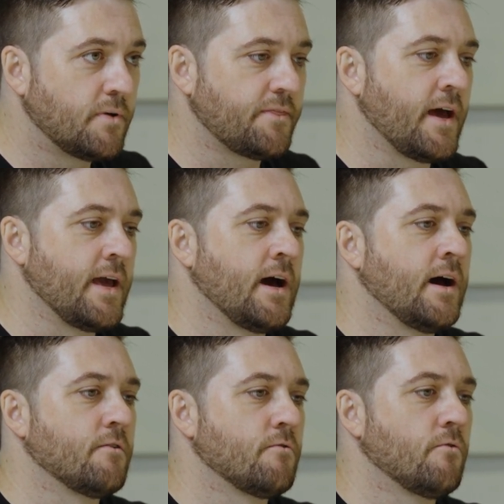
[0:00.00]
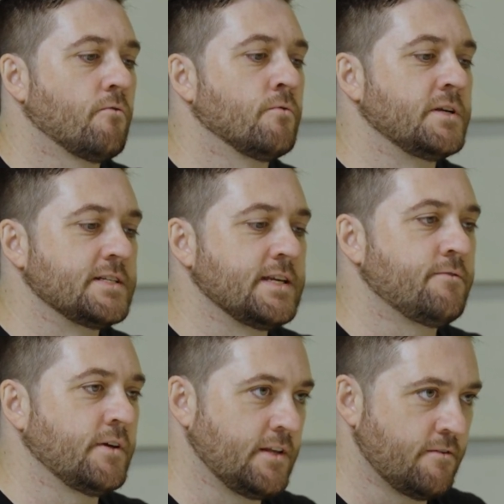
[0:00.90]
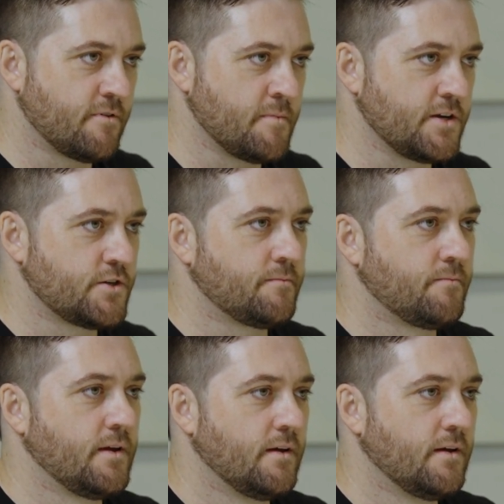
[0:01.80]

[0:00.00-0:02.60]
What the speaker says: but they are receiving the information.